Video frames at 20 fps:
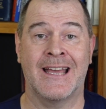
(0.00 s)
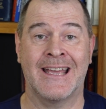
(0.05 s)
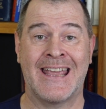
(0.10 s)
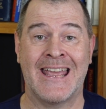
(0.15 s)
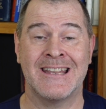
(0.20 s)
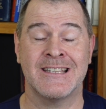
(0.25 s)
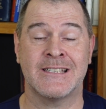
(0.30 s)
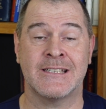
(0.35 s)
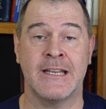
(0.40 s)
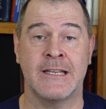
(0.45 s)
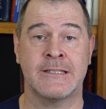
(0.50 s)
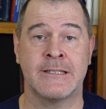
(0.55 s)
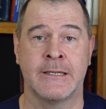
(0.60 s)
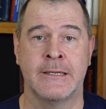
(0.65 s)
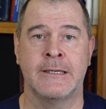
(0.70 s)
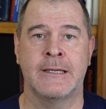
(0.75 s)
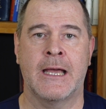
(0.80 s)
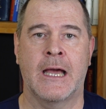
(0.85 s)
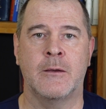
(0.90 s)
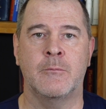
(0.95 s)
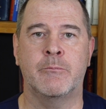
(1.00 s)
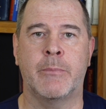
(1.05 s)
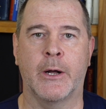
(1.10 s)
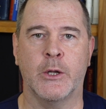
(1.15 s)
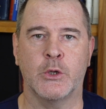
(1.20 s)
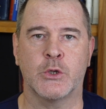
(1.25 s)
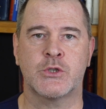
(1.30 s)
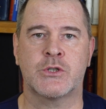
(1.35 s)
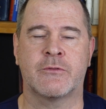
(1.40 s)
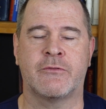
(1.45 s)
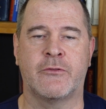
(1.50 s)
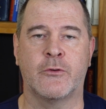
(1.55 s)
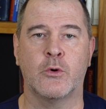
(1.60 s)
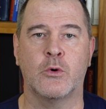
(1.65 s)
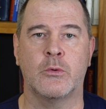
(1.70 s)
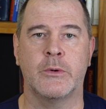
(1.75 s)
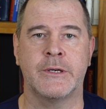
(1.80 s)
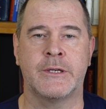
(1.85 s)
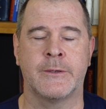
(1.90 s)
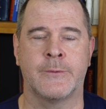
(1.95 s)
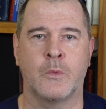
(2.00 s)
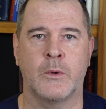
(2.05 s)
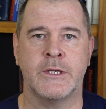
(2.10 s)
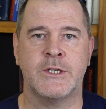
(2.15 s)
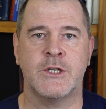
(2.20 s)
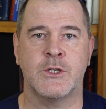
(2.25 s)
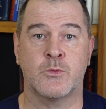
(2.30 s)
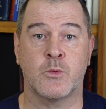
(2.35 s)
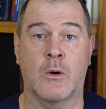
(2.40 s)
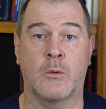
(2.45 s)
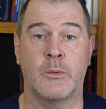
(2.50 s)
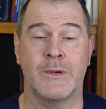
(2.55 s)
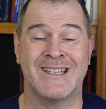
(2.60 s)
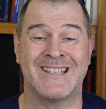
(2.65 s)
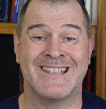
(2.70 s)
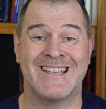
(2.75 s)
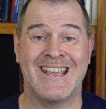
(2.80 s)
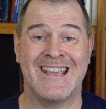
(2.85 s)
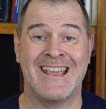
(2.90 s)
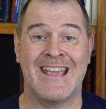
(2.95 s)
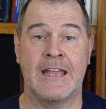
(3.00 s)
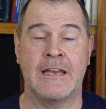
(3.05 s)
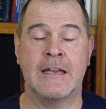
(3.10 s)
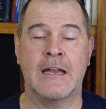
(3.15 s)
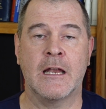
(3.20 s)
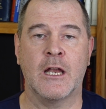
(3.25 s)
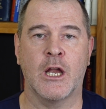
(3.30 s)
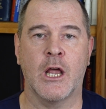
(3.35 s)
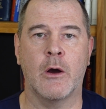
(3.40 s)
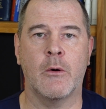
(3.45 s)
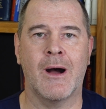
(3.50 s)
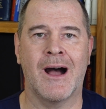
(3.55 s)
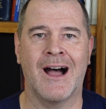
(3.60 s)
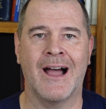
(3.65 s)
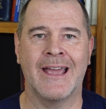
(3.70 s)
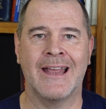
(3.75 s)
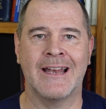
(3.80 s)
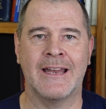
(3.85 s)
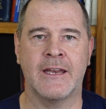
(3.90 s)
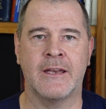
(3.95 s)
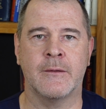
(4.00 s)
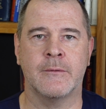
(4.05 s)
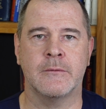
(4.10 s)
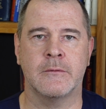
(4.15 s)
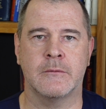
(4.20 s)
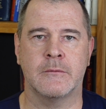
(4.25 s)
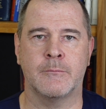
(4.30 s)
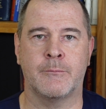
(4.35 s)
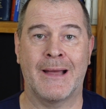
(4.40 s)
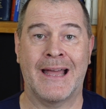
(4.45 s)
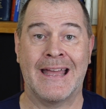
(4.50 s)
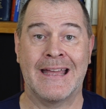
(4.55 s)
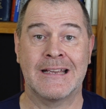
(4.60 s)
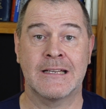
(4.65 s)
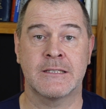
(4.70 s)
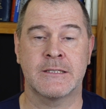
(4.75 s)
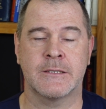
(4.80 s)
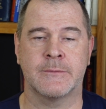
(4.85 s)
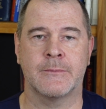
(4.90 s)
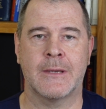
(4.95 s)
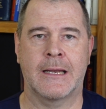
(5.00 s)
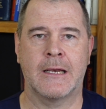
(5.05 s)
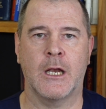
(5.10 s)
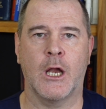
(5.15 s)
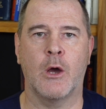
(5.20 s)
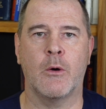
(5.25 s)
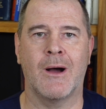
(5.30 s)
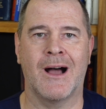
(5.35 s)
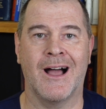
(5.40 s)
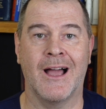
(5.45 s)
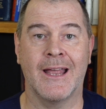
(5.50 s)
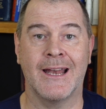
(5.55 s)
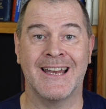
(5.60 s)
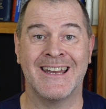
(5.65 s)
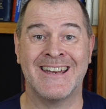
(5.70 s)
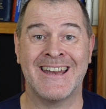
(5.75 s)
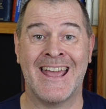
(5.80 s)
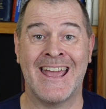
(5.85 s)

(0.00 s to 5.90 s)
against it and bulge forward, which is what we see in lower eyelid bags and lower eyelid